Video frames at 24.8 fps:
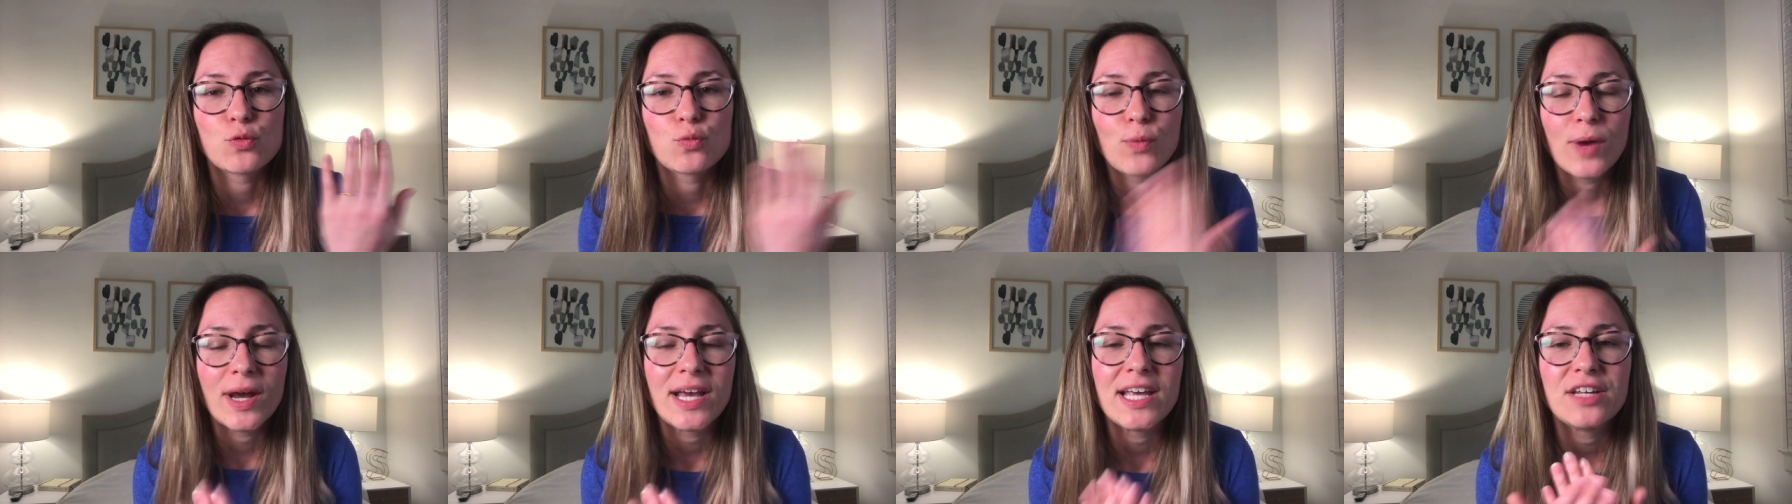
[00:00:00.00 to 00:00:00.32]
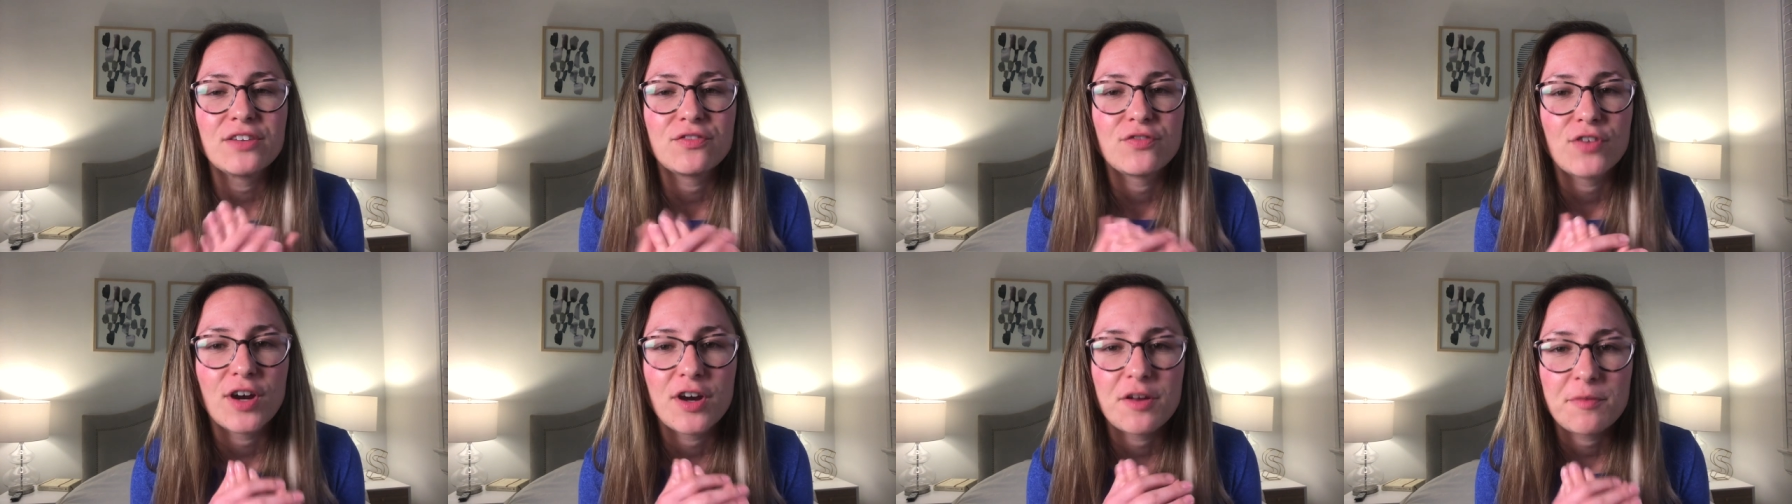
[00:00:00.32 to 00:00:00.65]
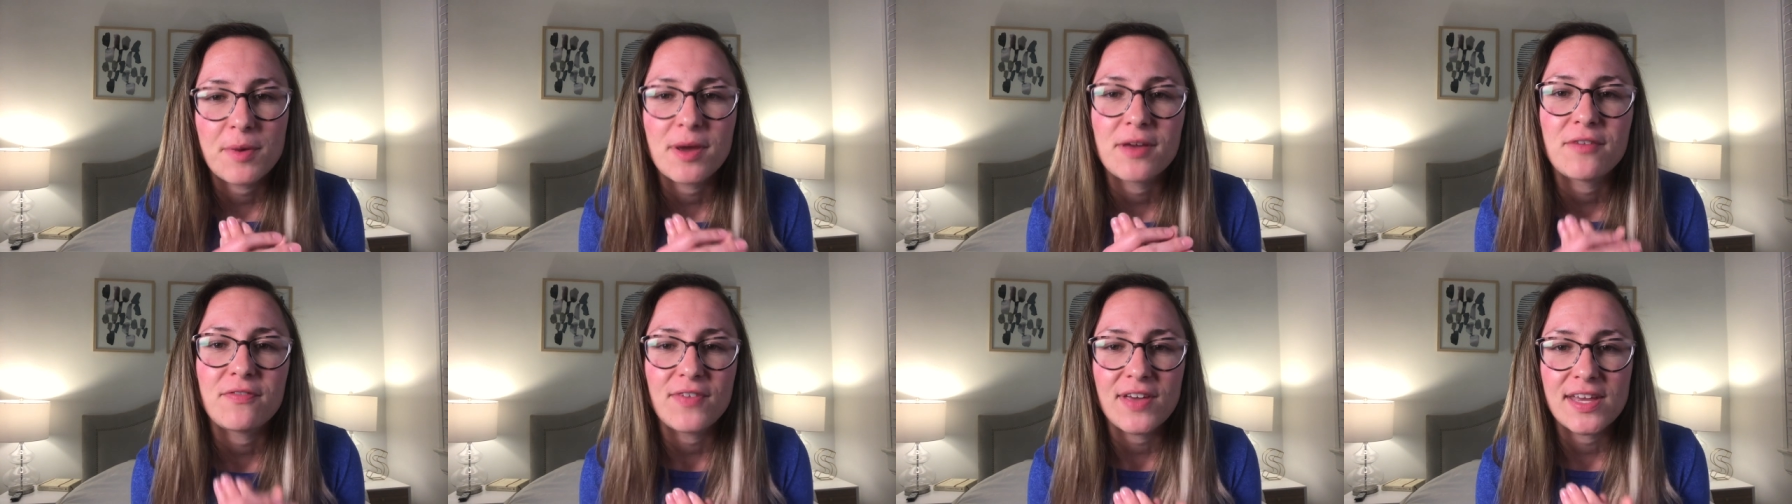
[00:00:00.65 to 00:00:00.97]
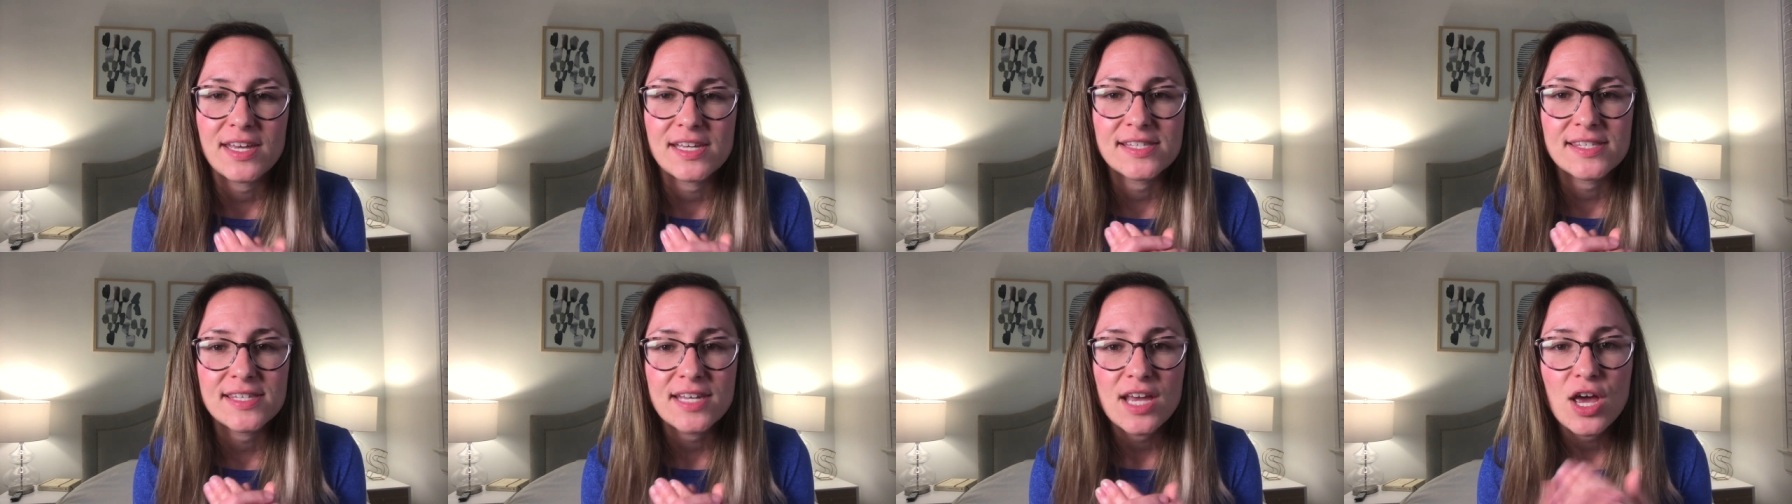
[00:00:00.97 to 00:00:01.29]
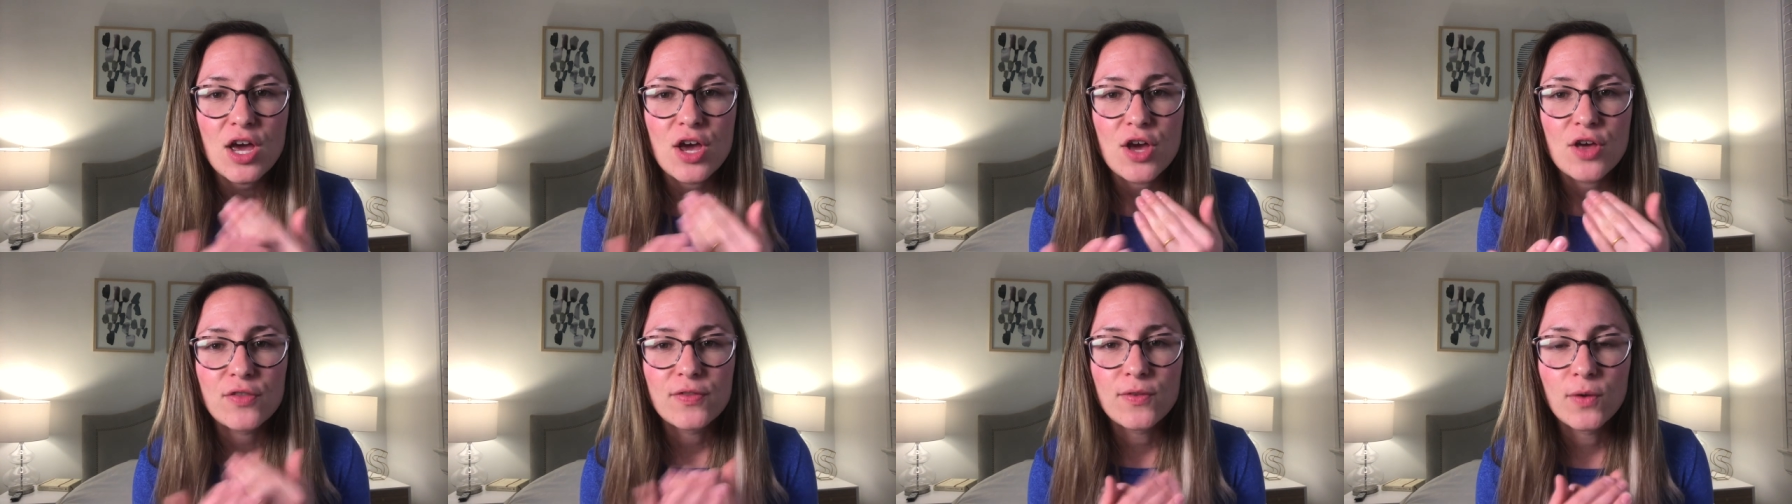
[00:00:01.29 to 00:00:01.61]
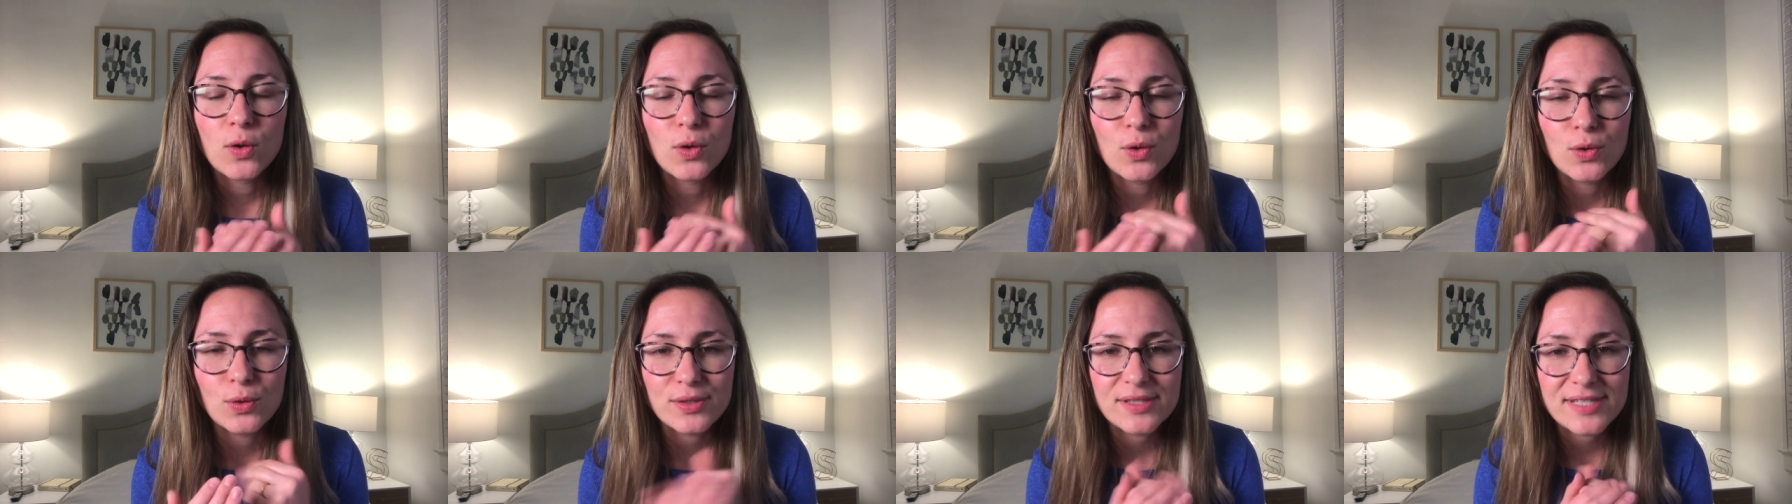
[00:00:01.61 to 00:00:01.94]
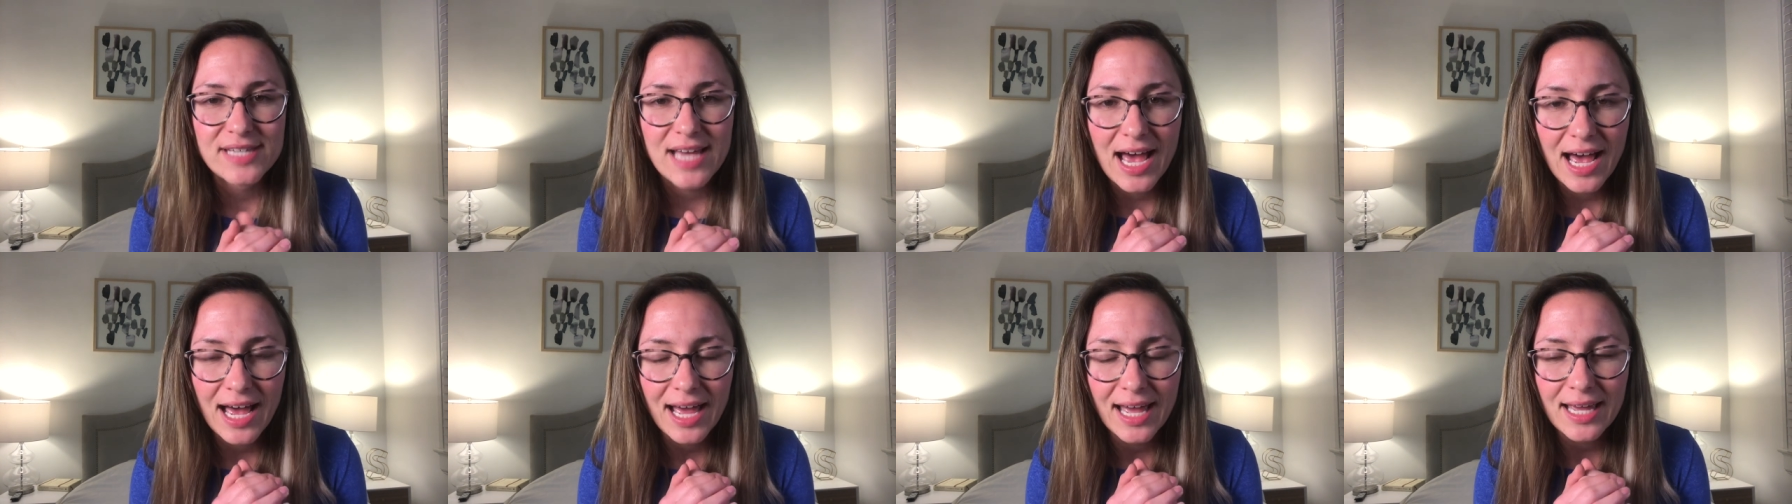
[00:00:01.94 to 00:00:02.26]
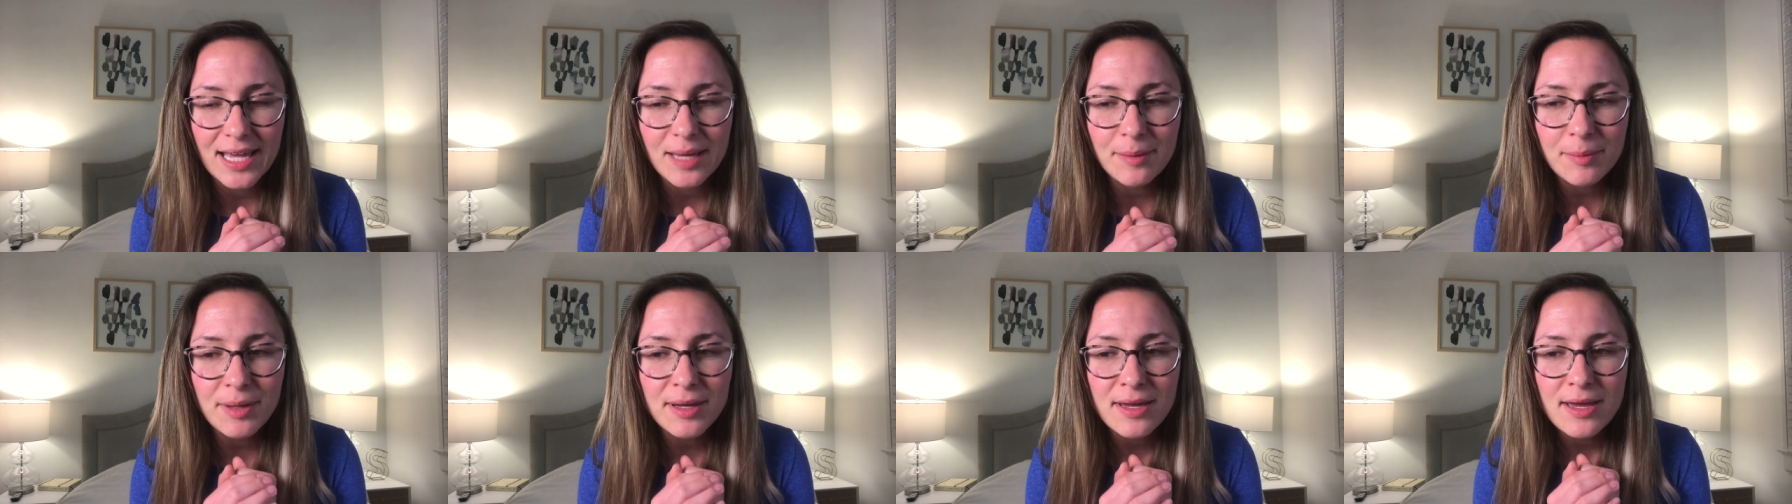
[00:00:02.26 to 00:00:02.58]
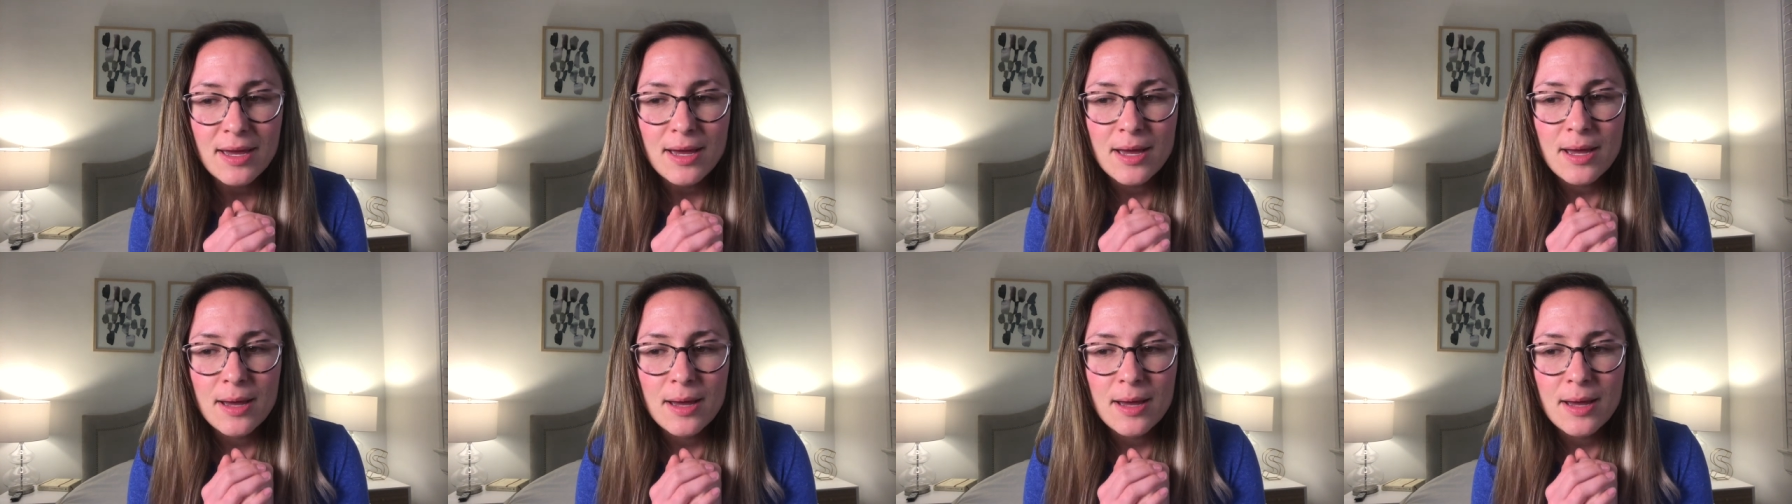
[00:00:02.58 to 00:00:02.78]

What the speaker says: right in front of my face the whole time.